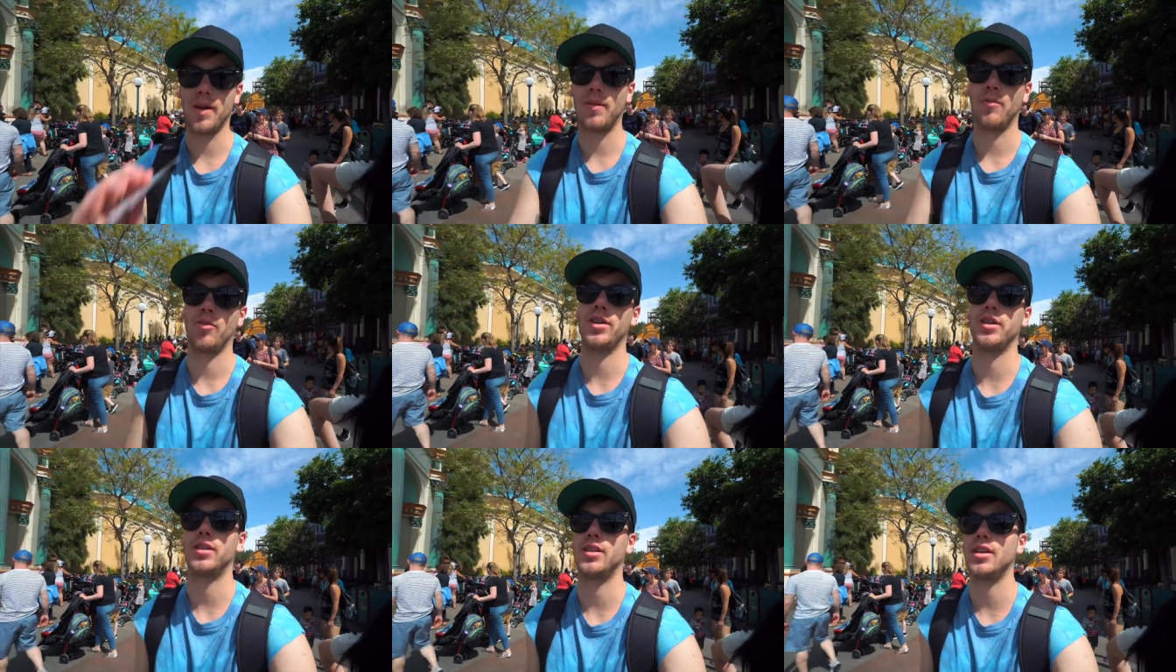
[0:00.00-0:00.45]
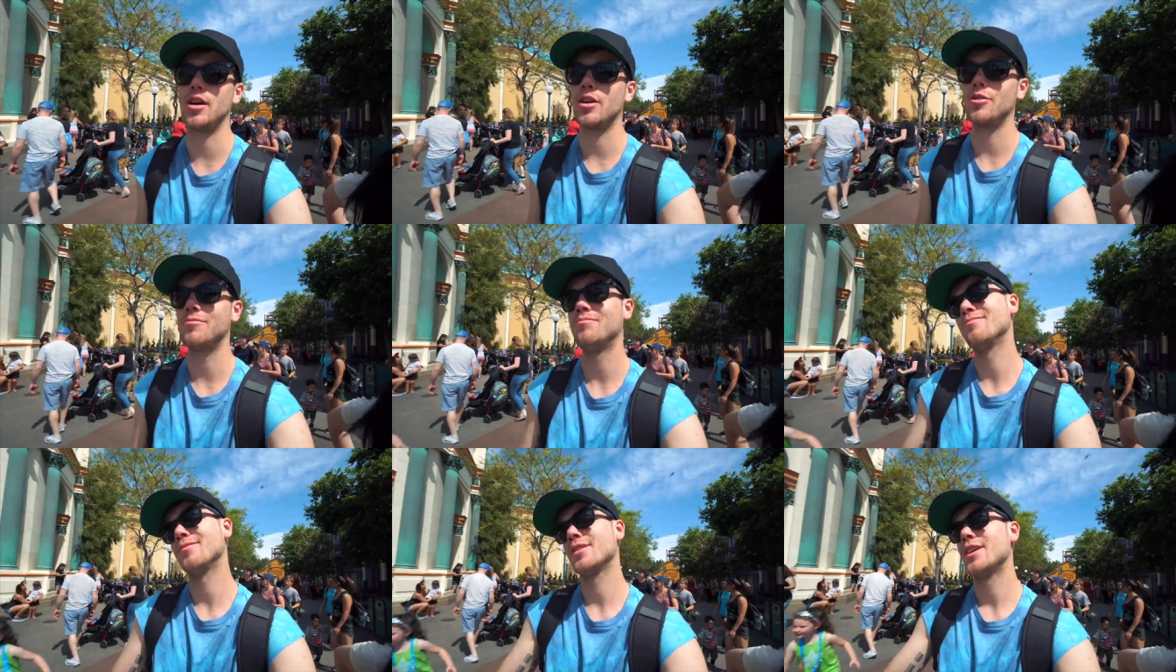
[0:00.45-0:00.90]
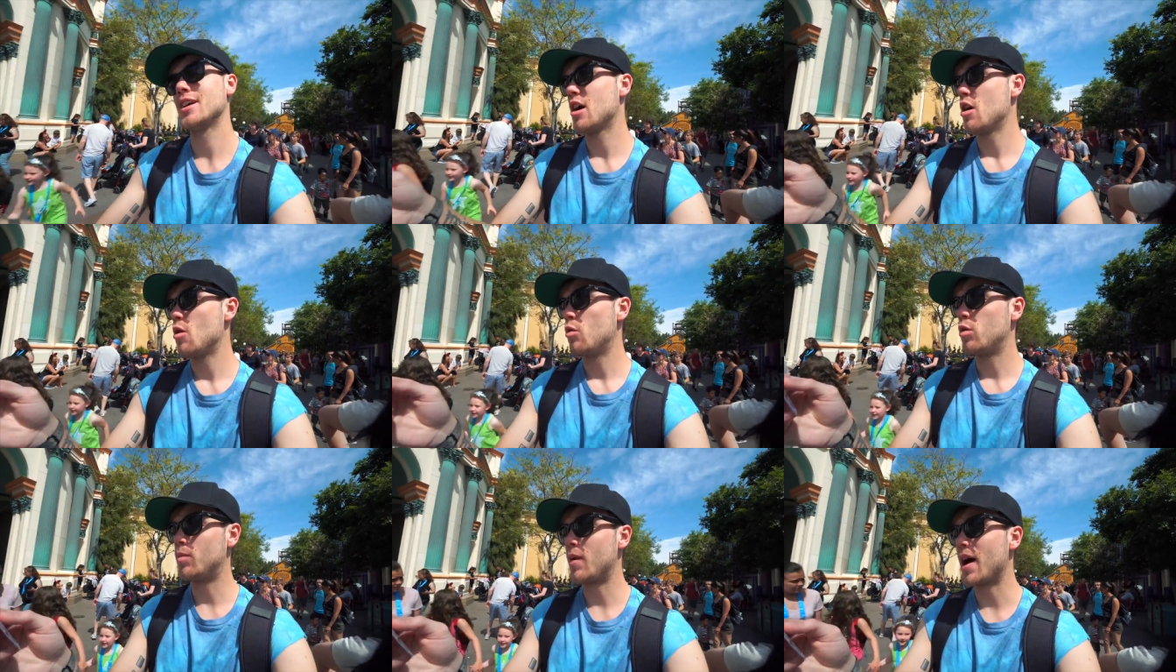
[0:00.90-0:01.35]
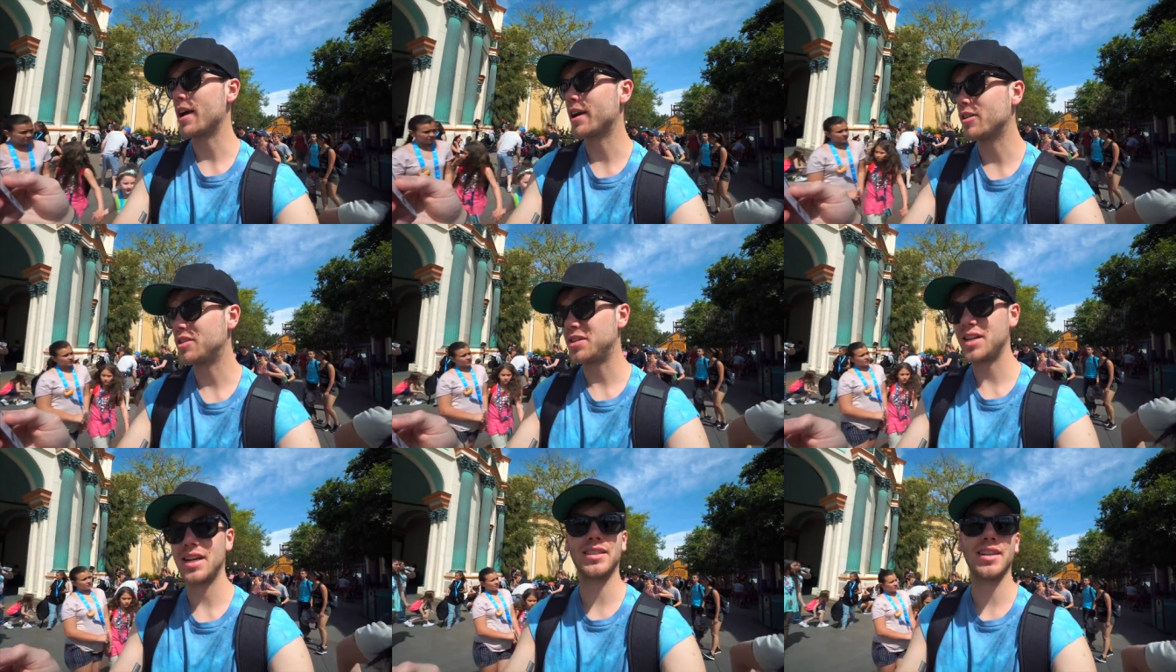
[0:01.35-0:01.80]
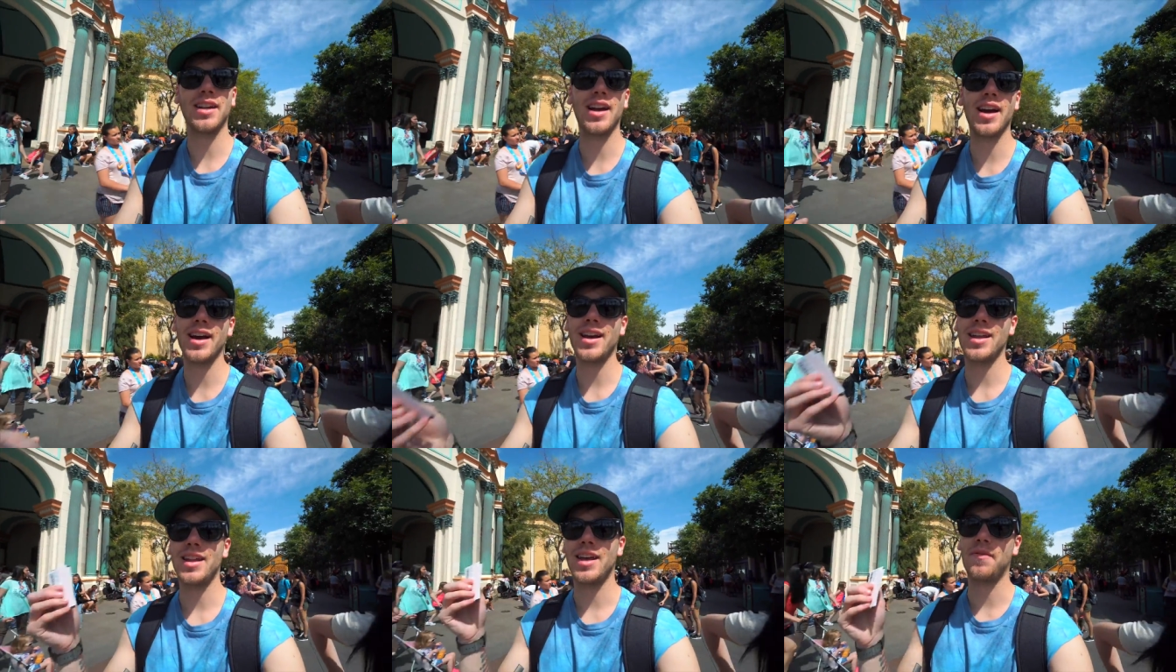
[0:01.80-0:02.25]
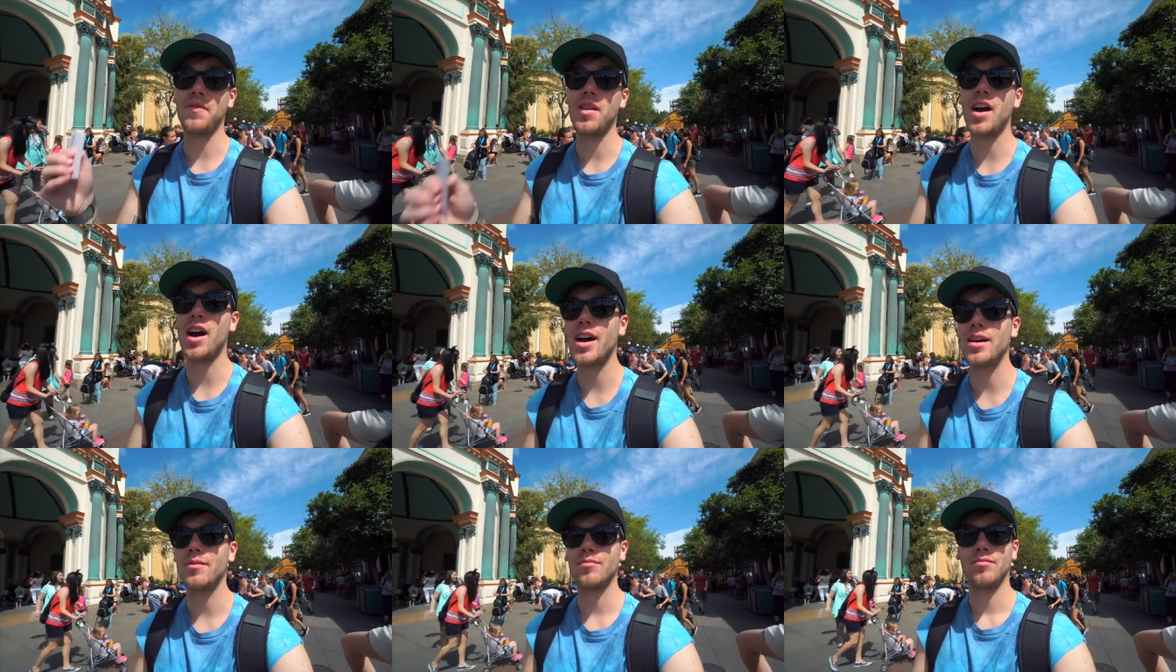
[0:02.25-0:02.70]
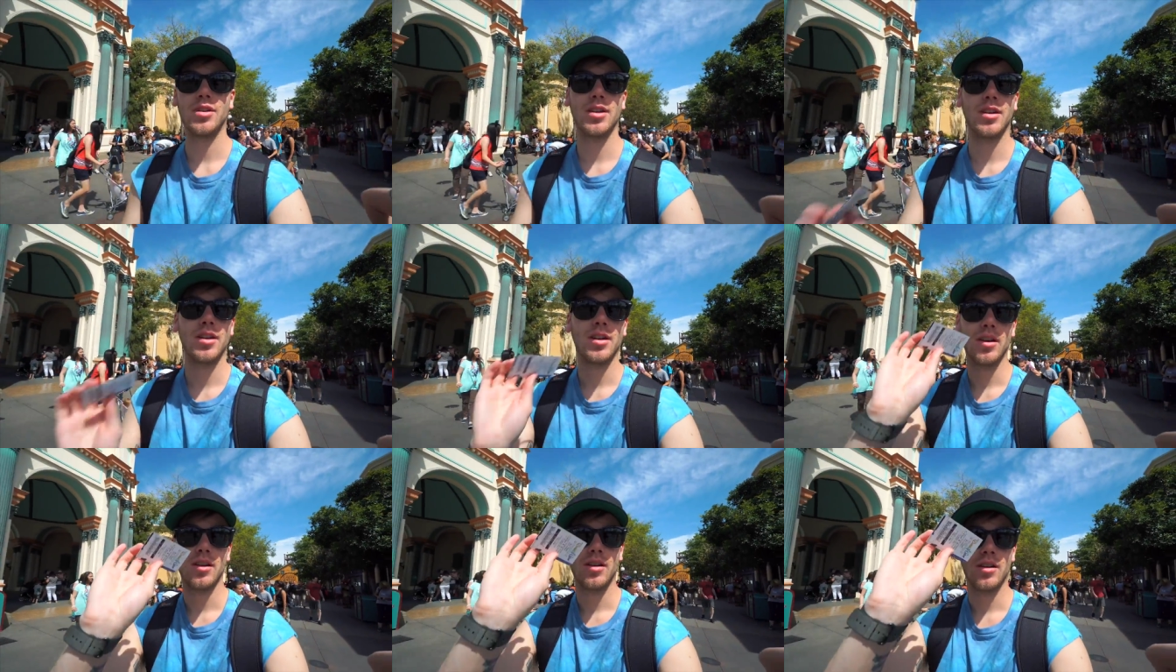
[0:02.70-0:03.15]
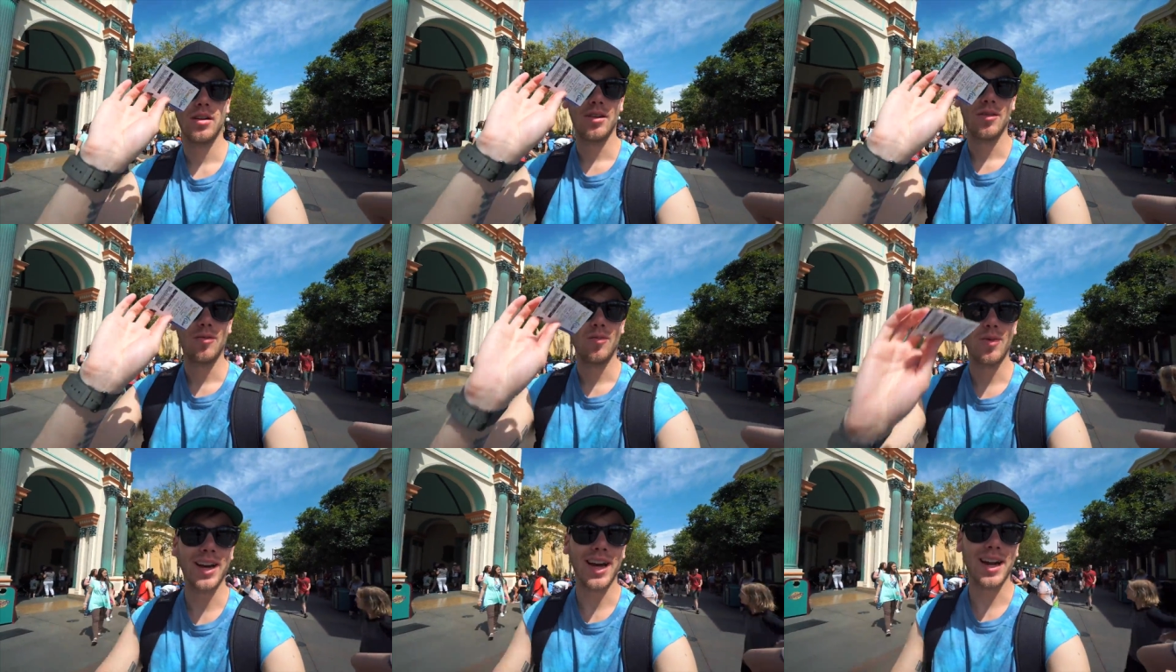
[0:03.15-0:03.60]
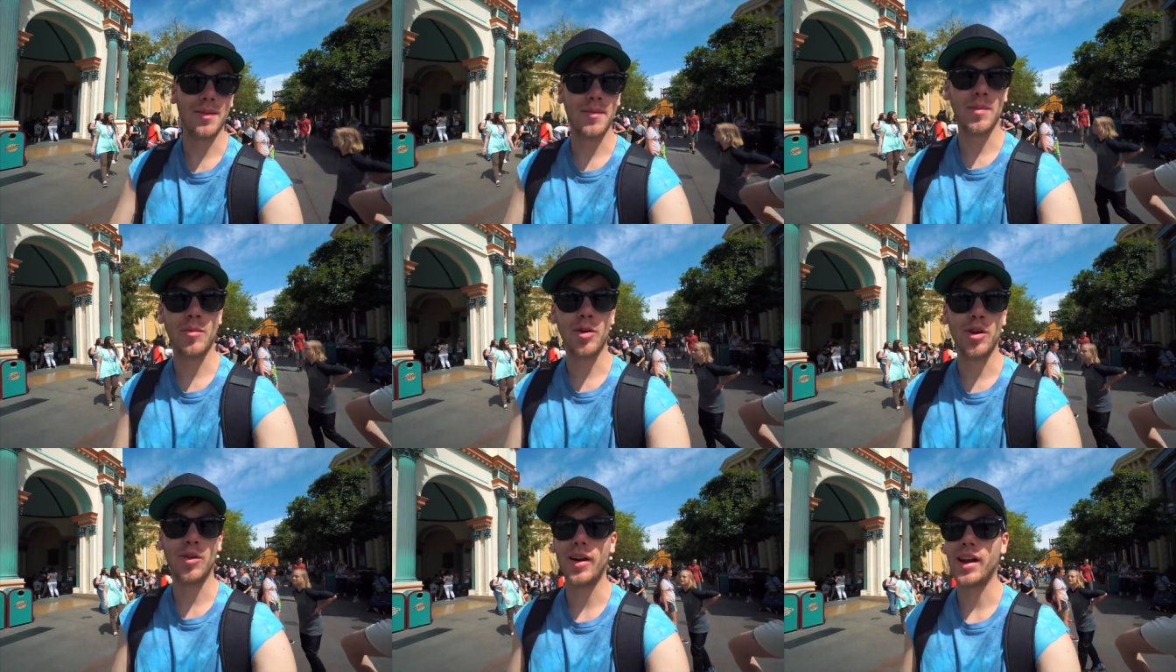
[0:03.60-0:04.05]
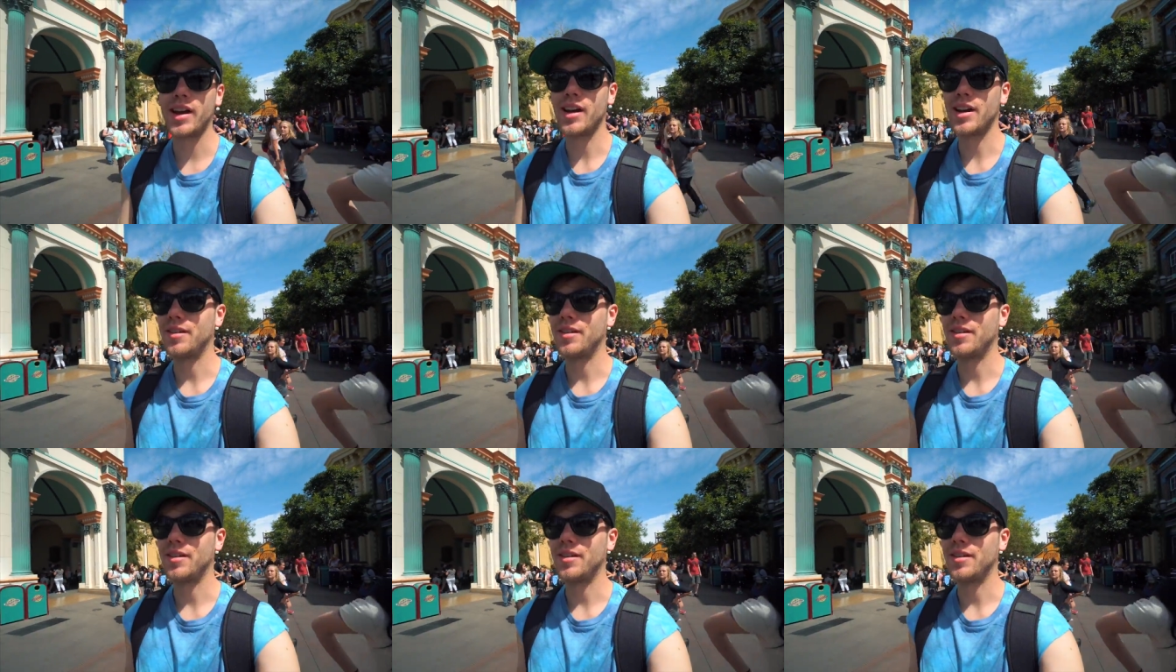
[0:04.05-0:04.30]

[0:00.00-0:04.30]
a memory. So we might go see it tonight. If not, we got a memory right